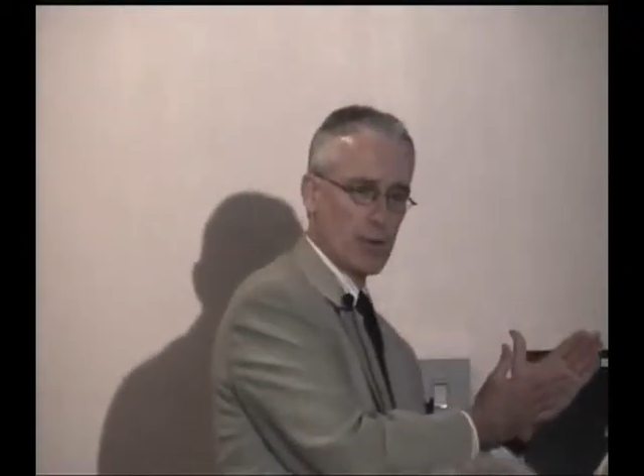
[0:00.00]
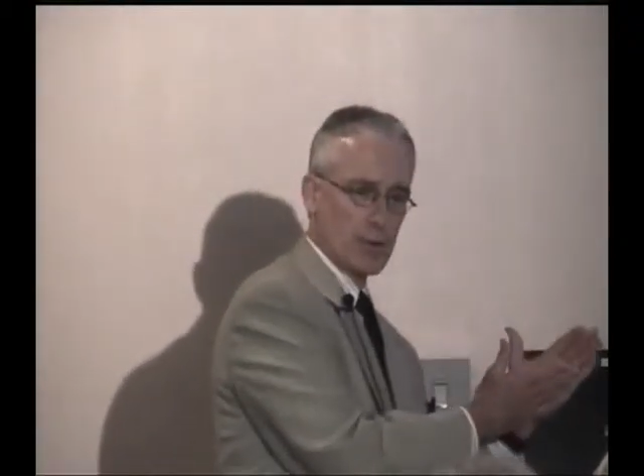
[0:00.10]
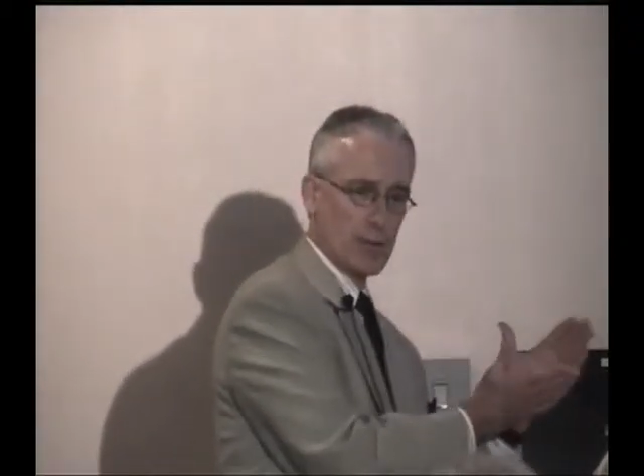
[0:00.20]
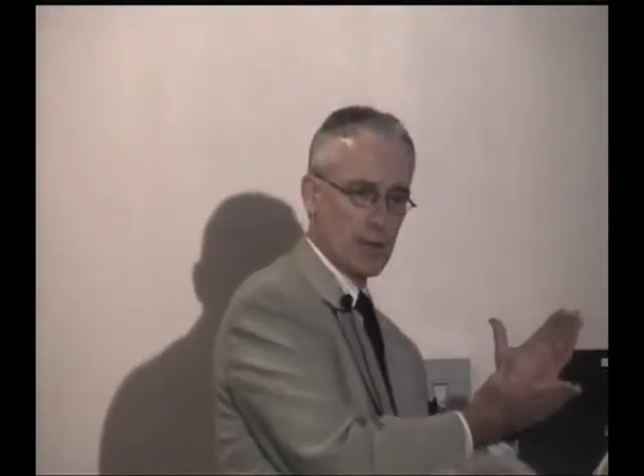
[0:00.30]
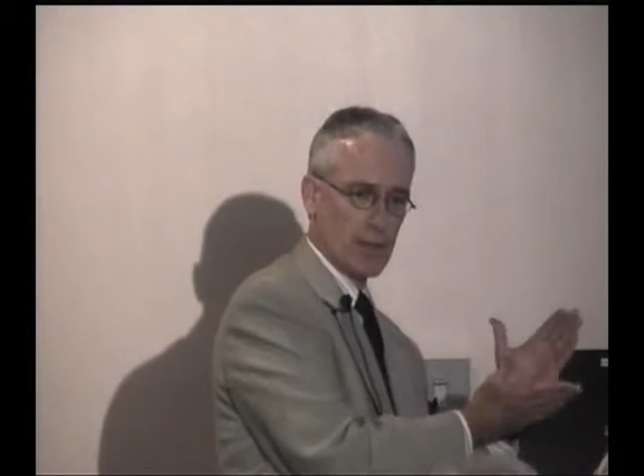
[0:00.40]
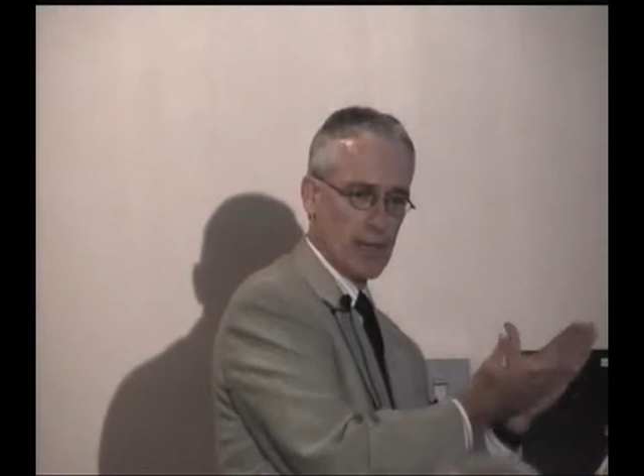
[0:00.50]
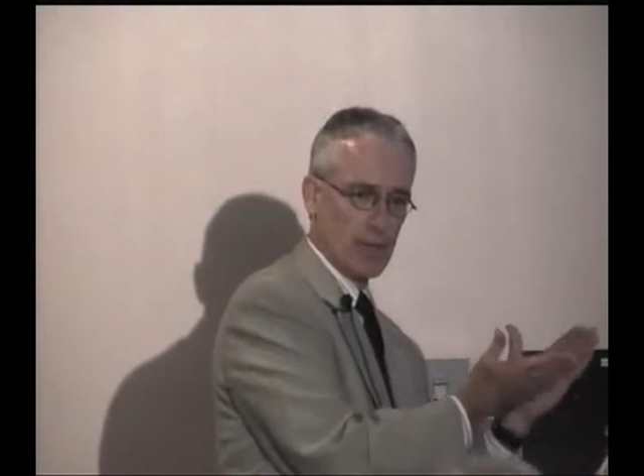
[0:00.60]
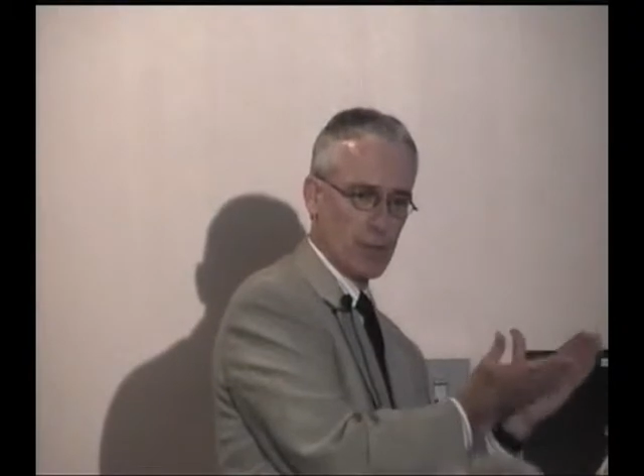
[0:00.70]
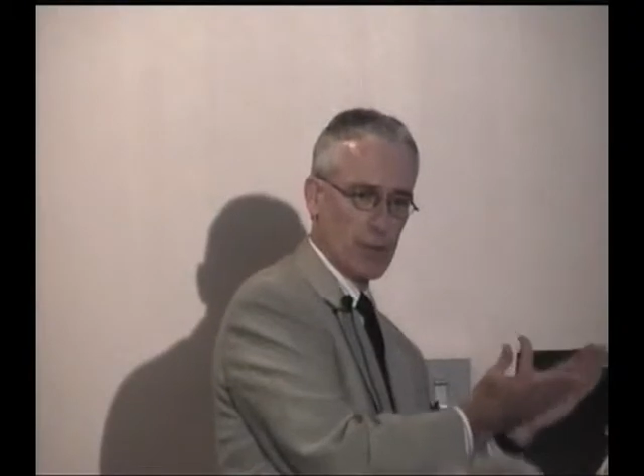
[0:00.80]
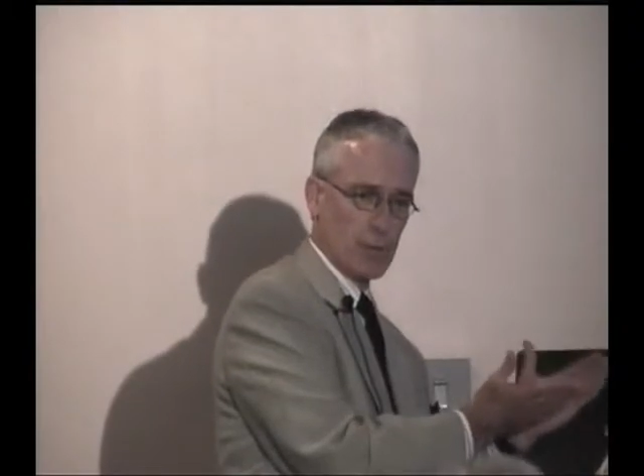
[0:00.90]
person doesn't
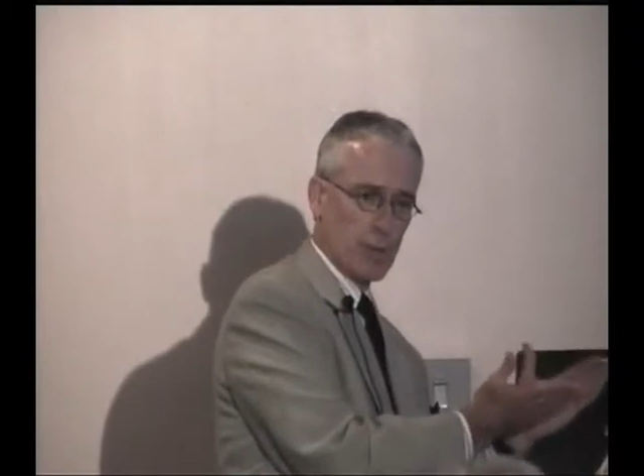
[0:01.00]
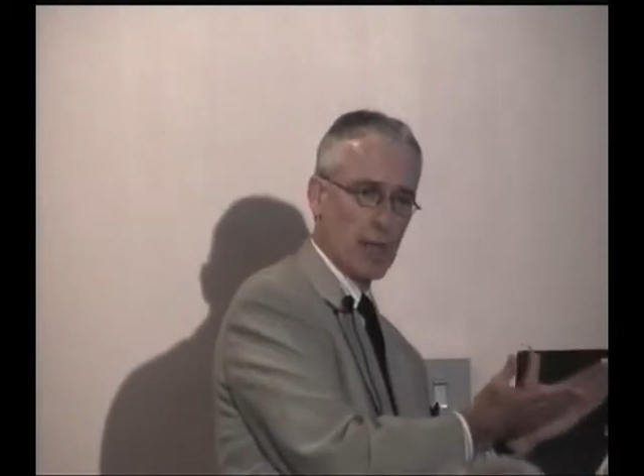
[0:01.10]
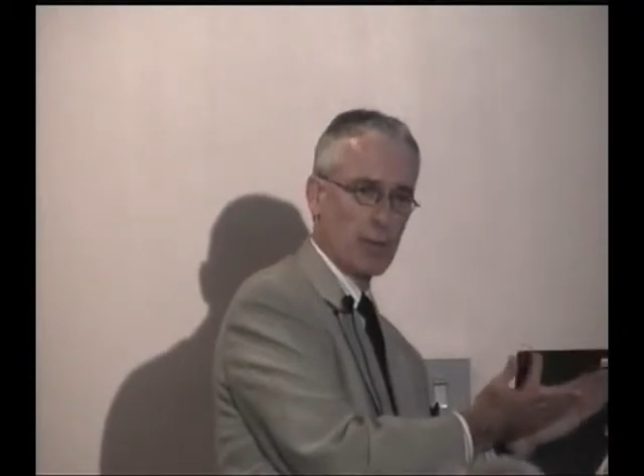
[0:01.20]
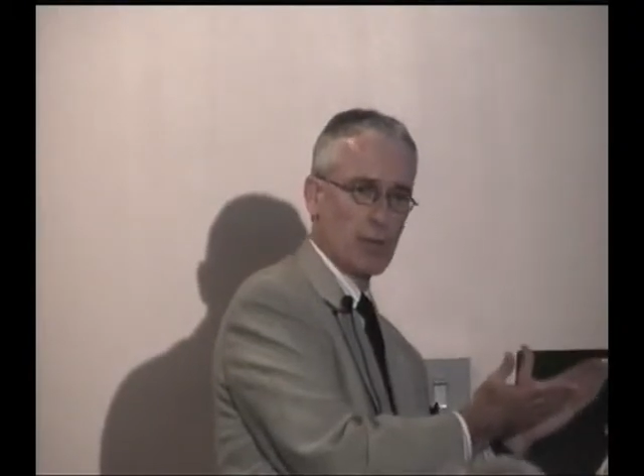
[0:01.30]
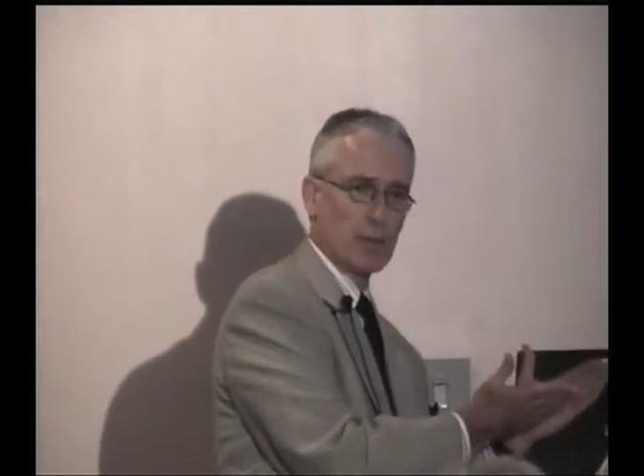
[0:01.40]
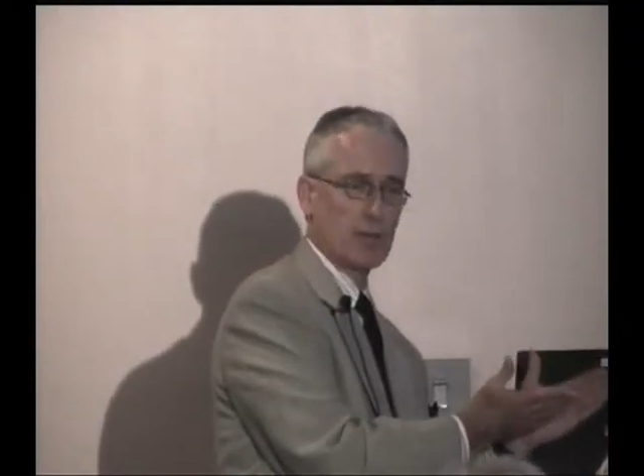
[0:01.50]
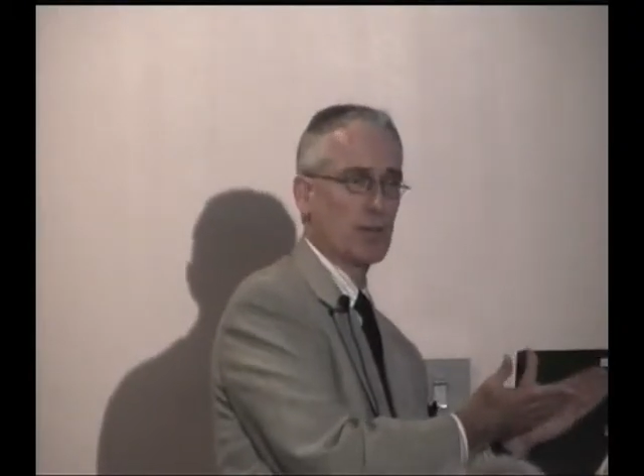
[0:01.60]
have as much pigment,